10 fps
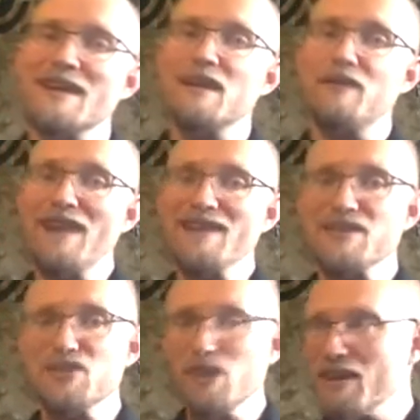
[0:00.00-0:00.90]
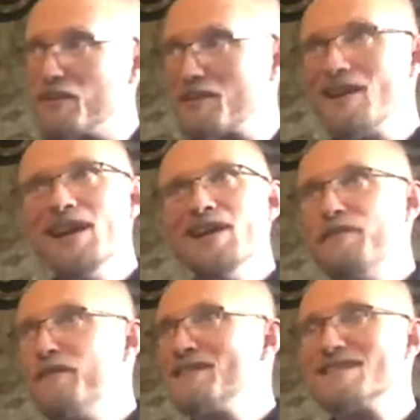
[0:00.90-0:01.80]
And in fact, it took another
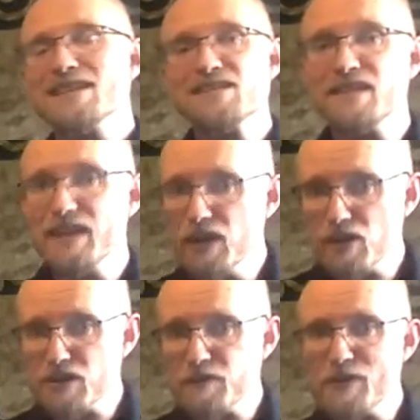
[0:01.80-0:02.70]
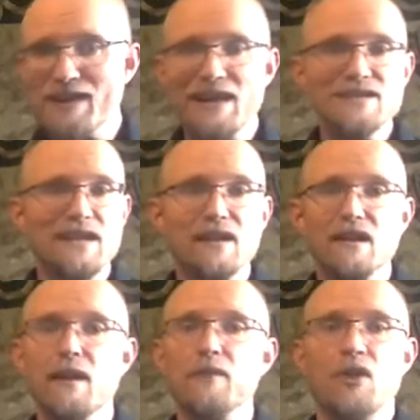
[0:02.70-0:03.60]
50, 60 years for the next thing to
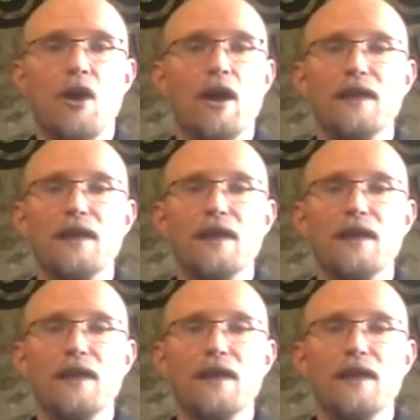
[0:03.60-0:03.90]
come along.